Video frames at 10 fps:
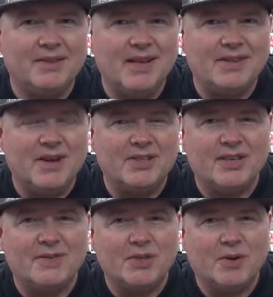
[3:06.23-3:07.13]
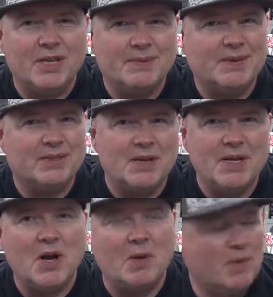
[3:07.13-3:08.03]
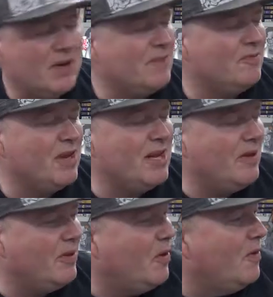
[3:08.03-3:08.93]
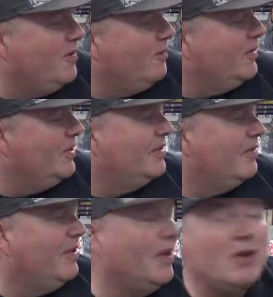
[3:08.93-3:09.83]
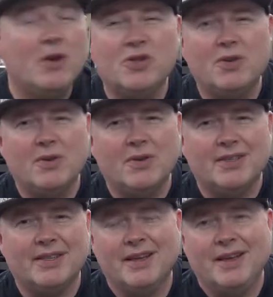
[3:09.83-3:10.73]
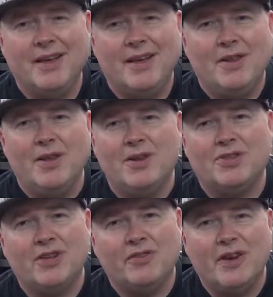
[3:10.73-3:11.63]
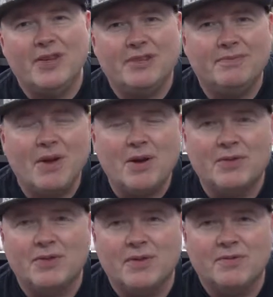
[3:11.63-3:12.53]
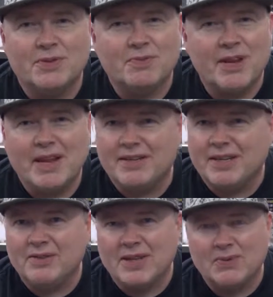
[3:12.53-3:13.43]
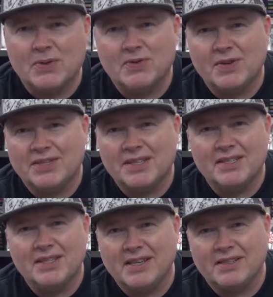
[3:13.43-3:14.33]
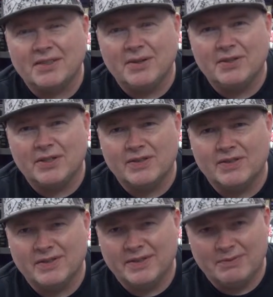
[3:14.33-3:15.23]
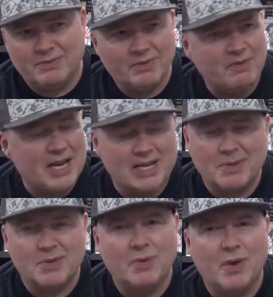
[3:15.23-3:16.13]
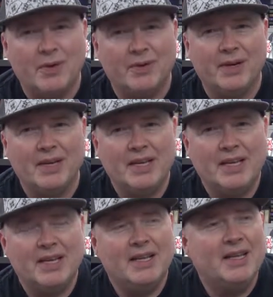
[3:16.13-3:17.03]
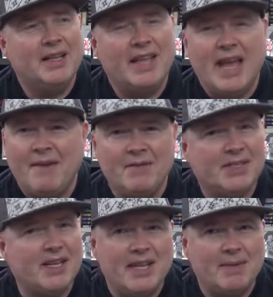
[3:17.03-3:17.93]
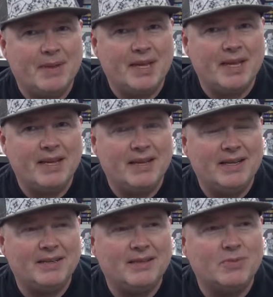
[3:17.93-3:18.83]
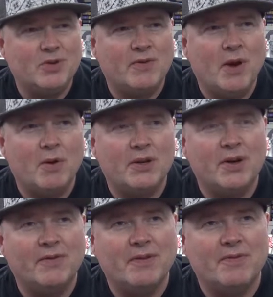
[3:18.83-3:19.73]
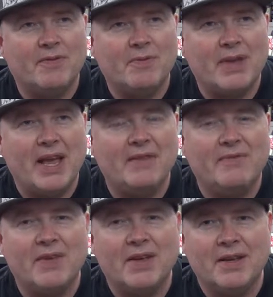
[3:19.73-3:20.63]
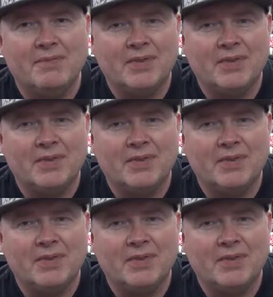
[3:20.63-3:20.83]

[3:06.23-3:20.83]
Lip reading: it's nice to have a choice, but Sony are bringing out a lot of them, which is unusual, because last generation Microsoft was bringing out tons of Xbox 360 exclusives. With the Xbox One, they haven't done that many, and I'm sort of holding off from getting the